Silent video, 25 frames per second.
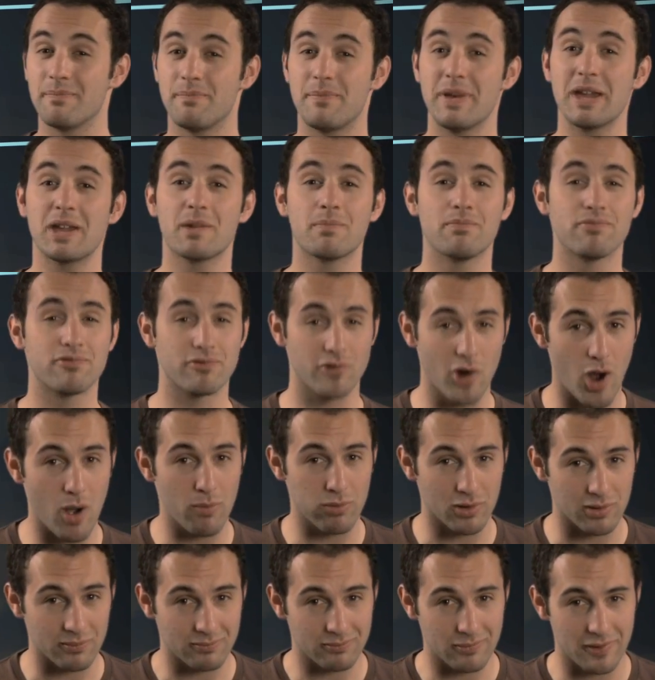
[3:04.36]
a big
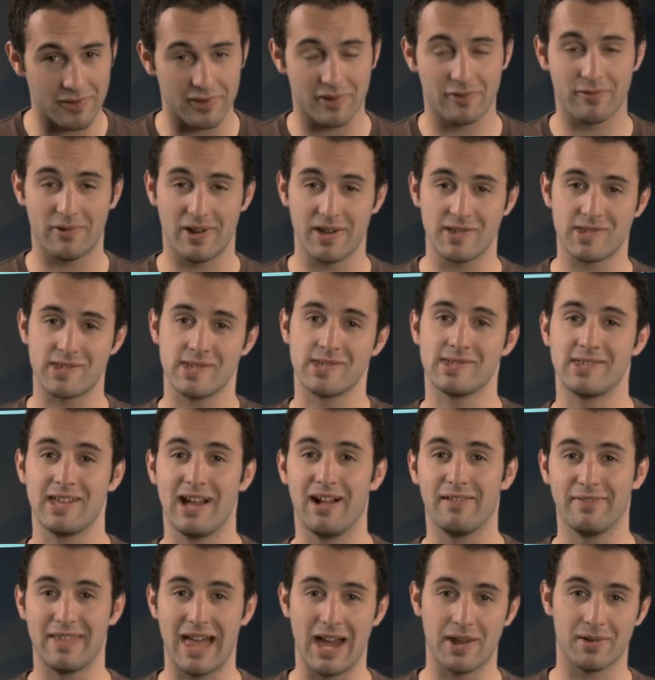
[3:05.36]
problem with a
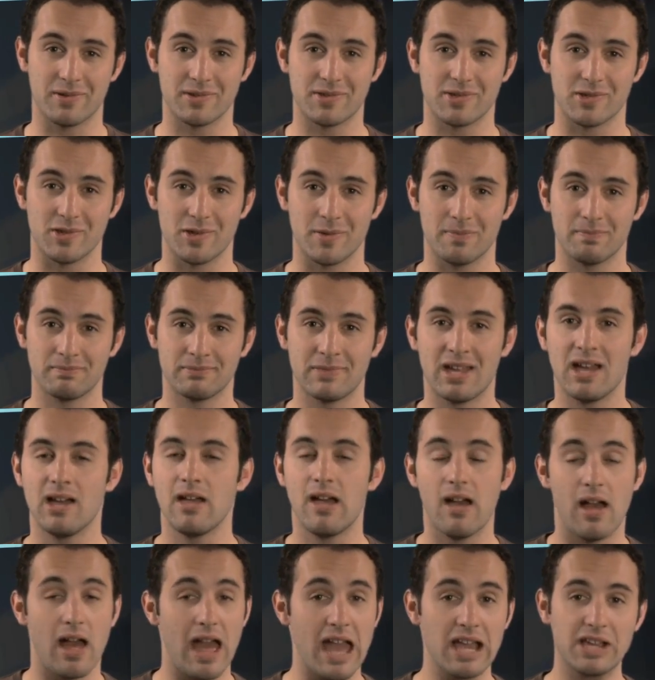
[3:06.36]
Crisis-style nanosuit.
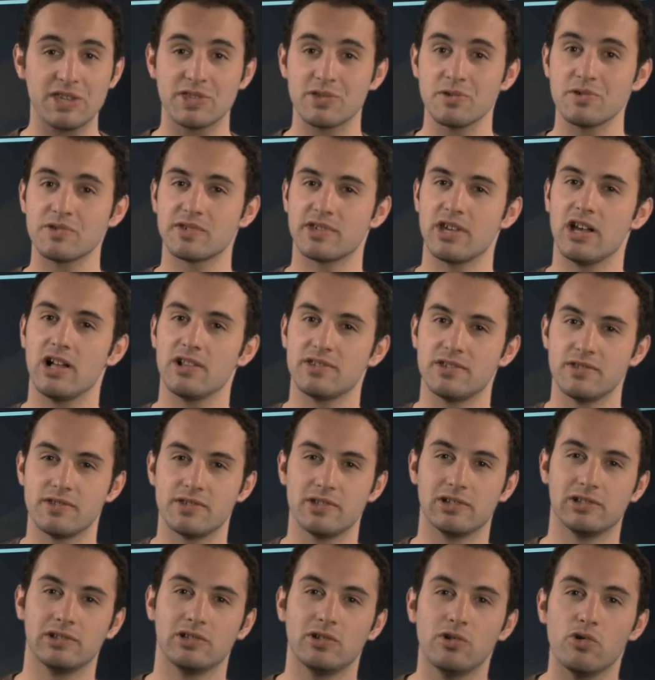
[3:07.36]
Exoskeletons
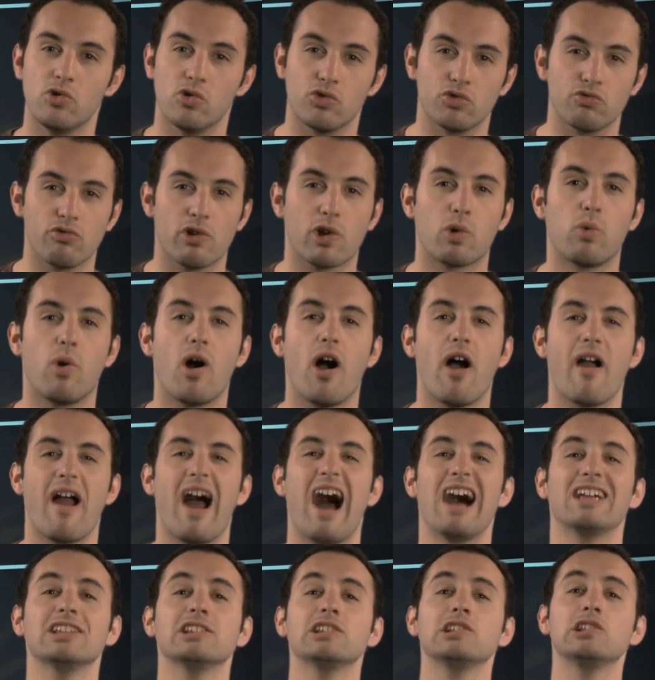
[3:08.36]
alone require
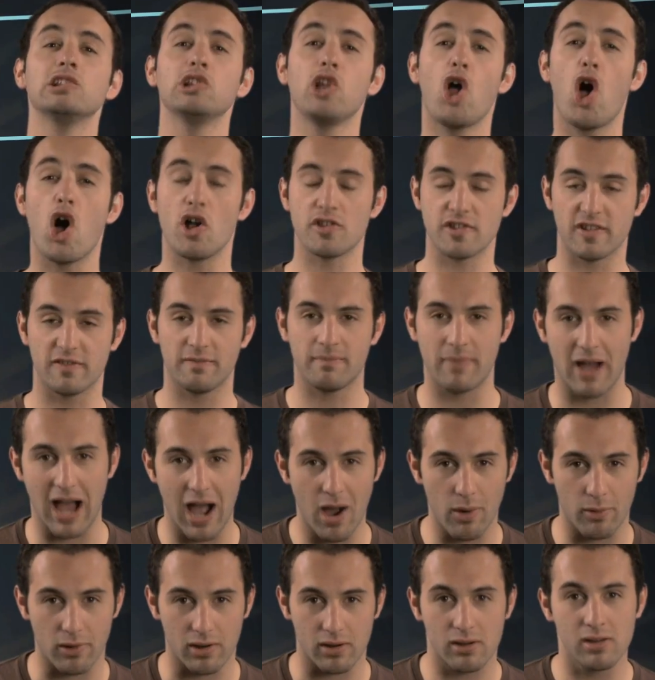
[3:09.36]
a lot of
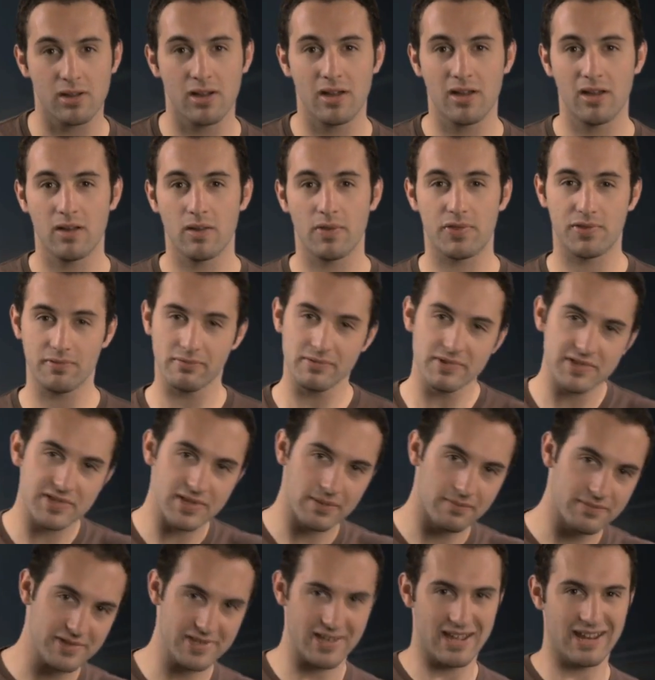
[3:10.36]
power. Throw in
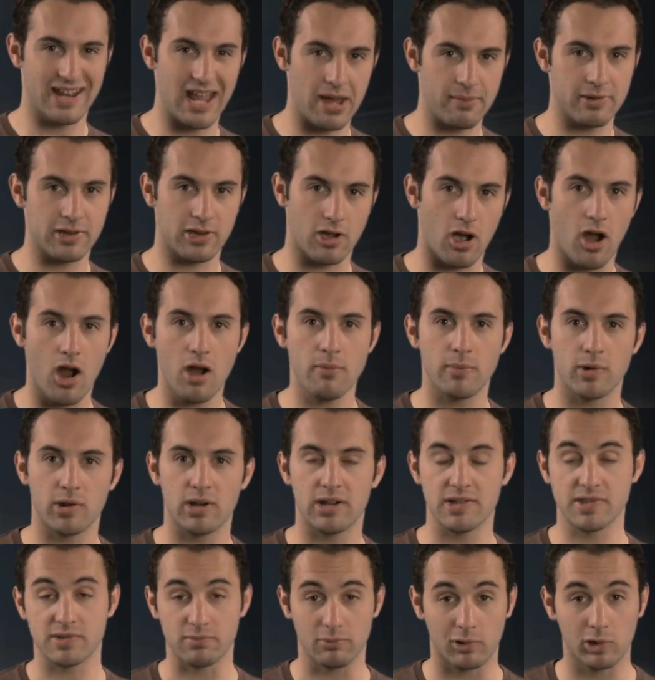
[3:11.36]
some dynamic armor
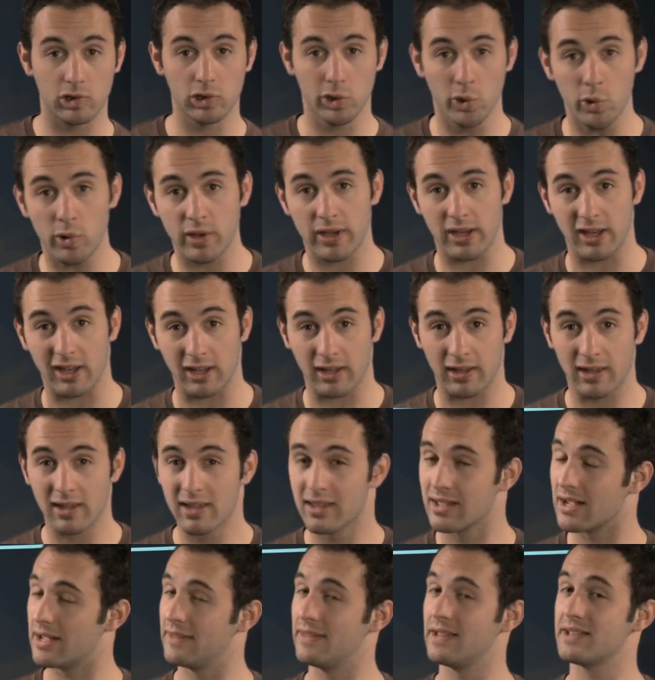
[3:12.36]
and some cloaking,
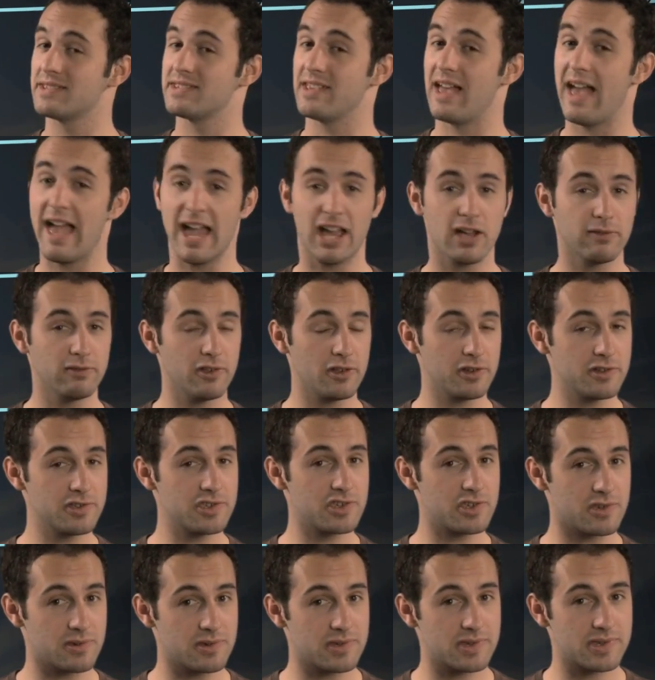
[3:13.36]
and that's a heck of a lot of
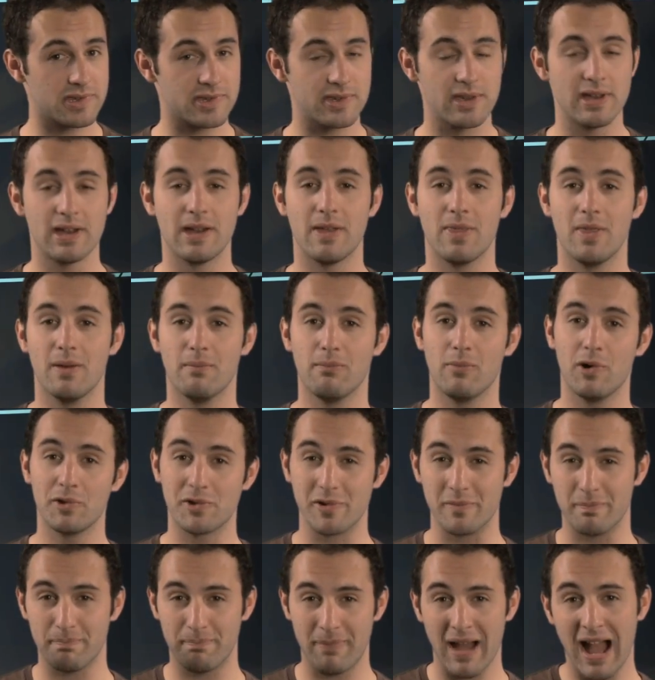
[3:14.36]
juice that
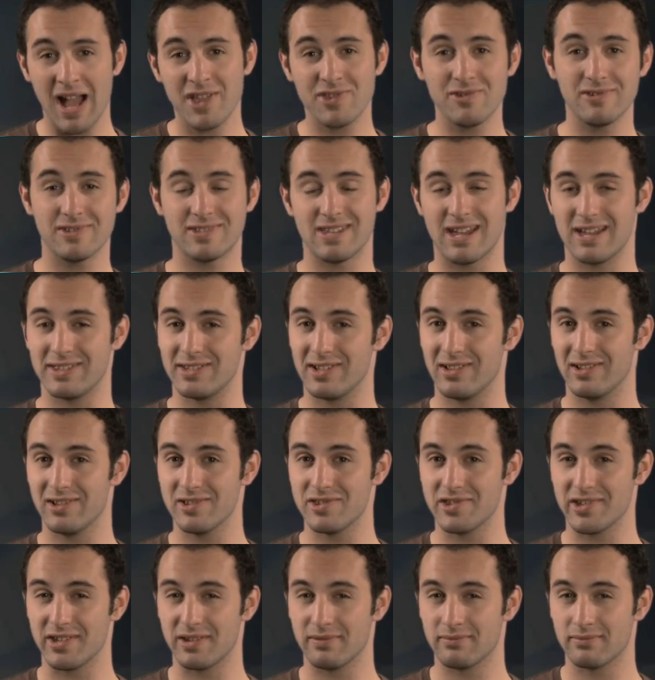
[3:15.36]
modern battery
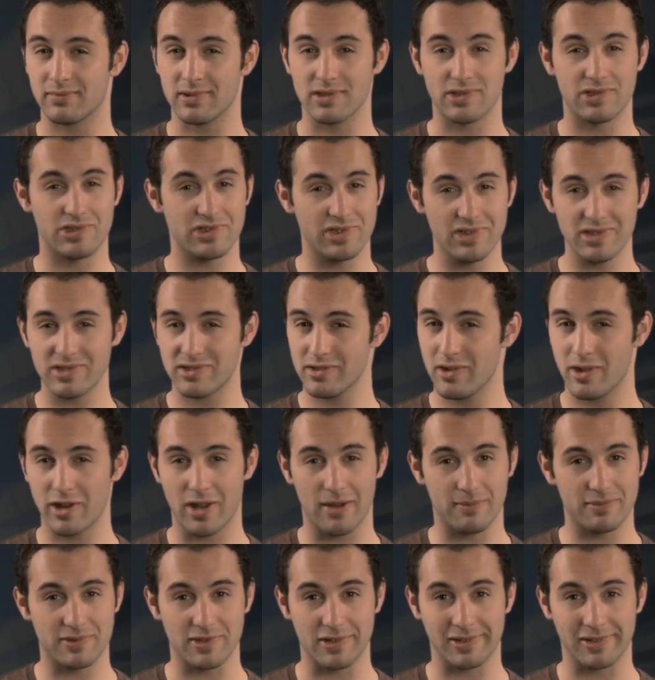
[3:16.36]
technology is just not up